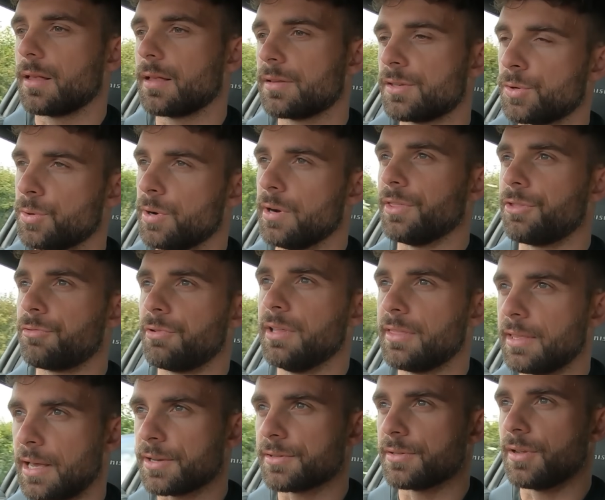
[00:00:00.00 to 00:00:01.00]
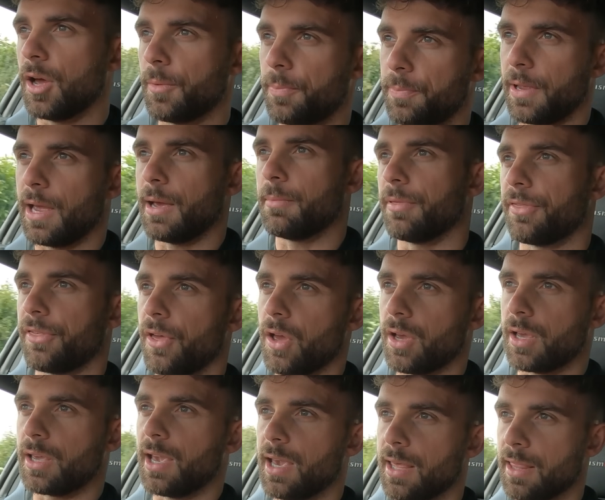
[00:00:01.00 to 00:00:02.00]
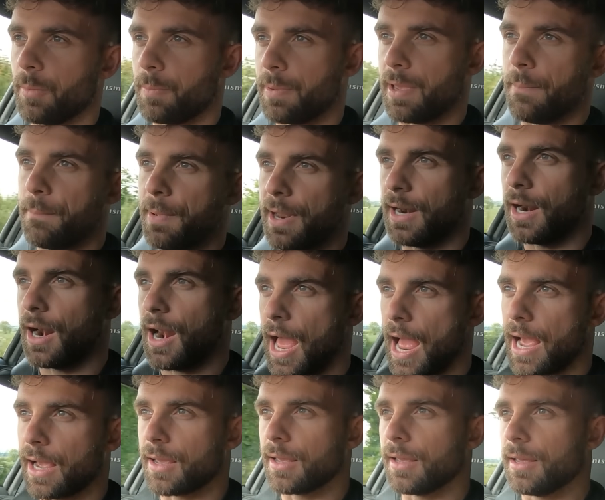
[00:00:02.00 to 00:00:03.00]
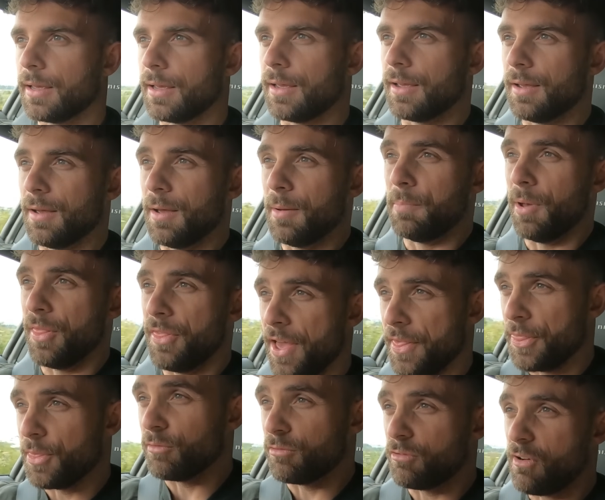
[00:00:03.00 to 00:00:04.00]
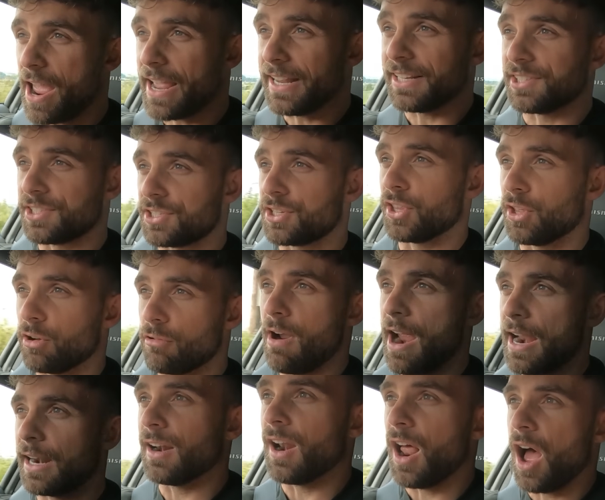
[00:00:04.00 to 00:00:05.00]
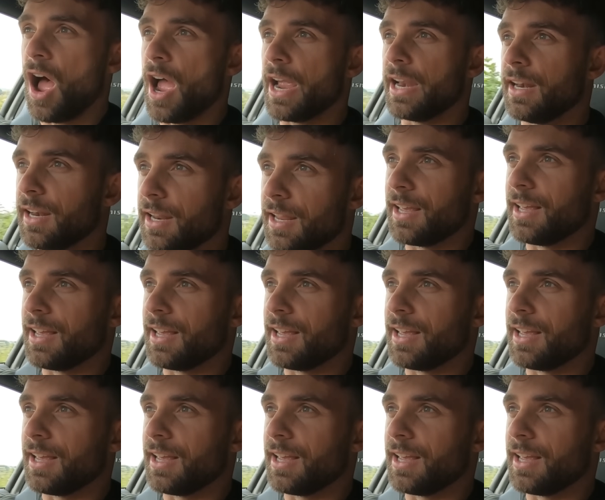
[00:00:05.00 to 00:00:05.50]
So we're at 3,000 RPM, third gear, there'll be a bit of lag. But then the race to the red line